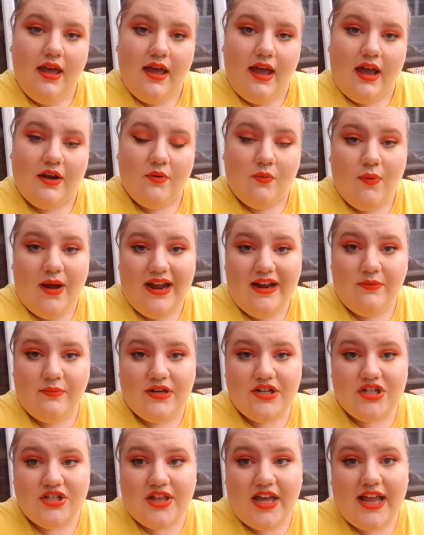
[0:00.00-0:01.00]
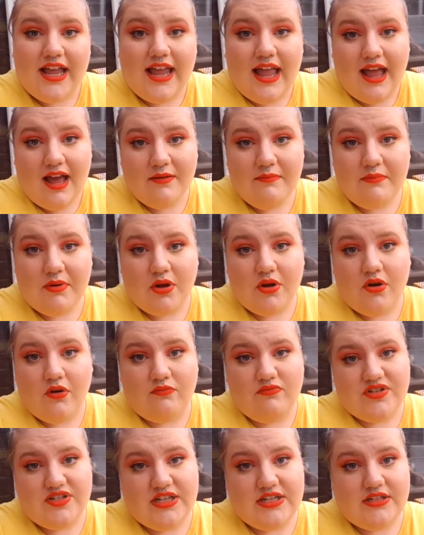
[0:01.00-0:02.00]
And a way in which they can
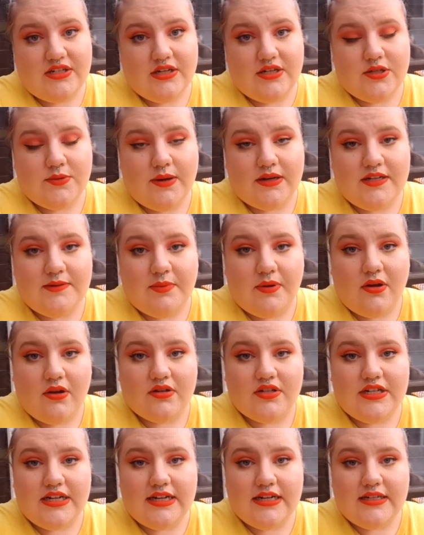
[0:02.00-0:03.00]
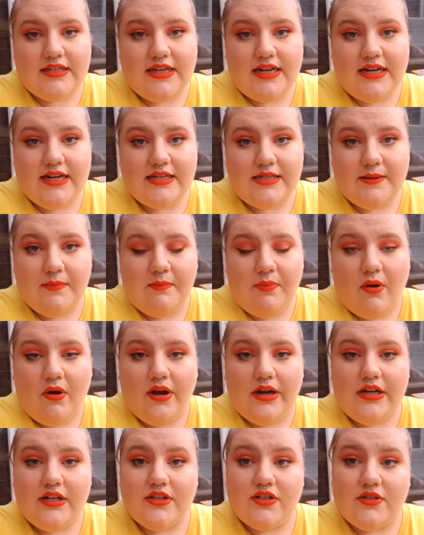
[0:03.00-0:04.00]
become resistant to antibiotics is
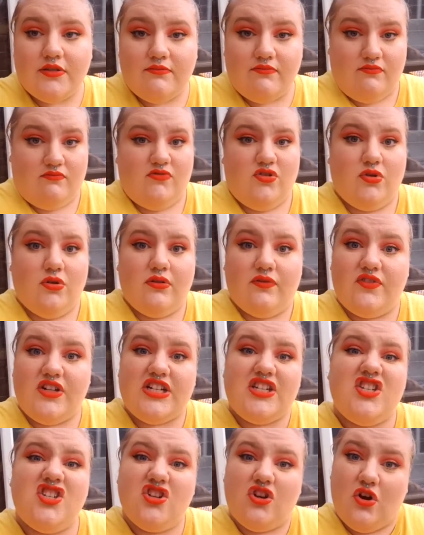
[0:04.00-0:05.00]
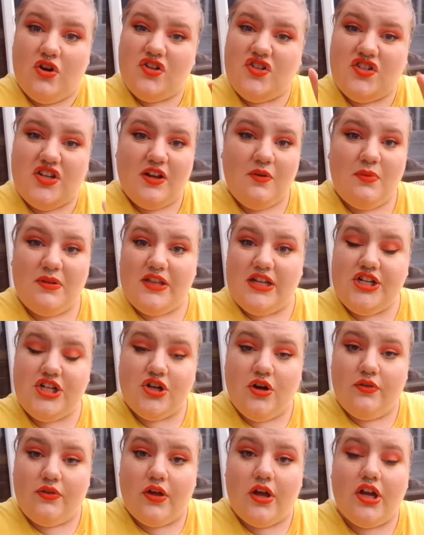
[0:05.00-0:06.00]
by sort of discussing with
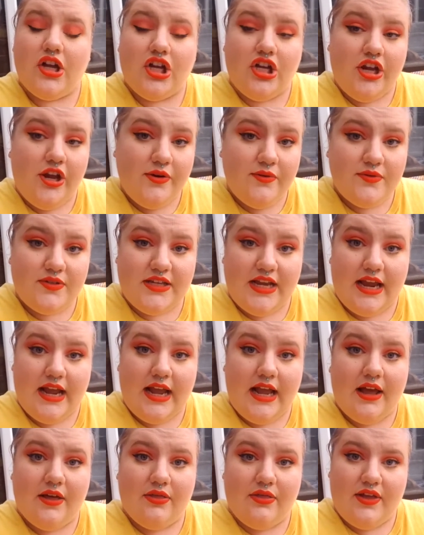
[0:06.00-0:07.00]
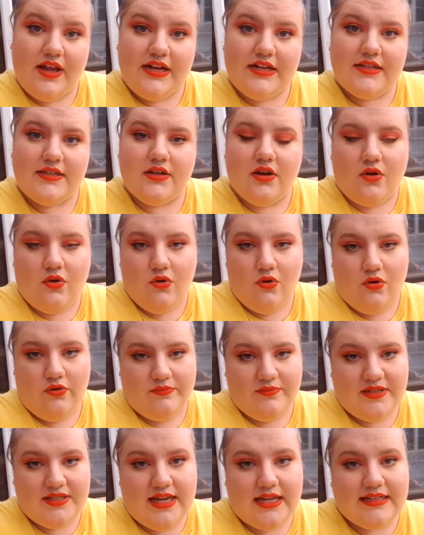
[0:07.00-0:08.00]
each other using this
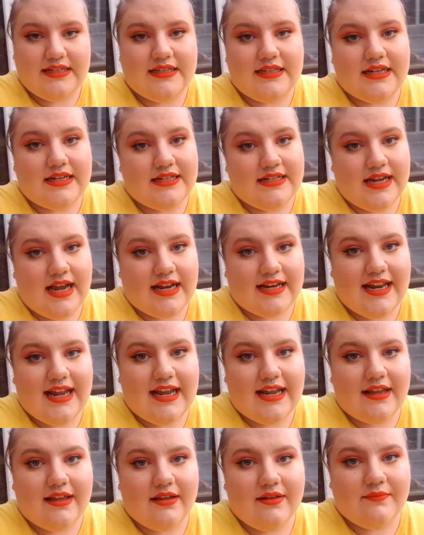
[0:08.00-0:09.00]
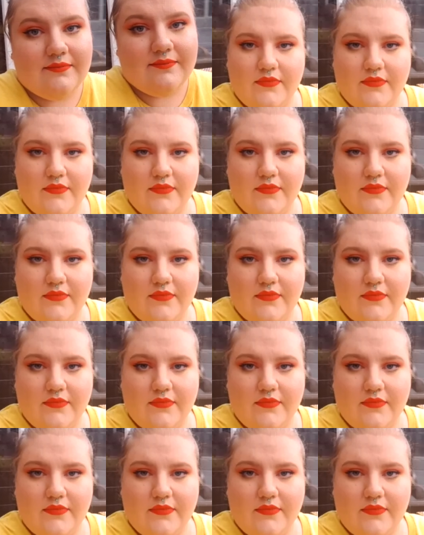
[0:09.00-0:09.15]
quorum sensing technique.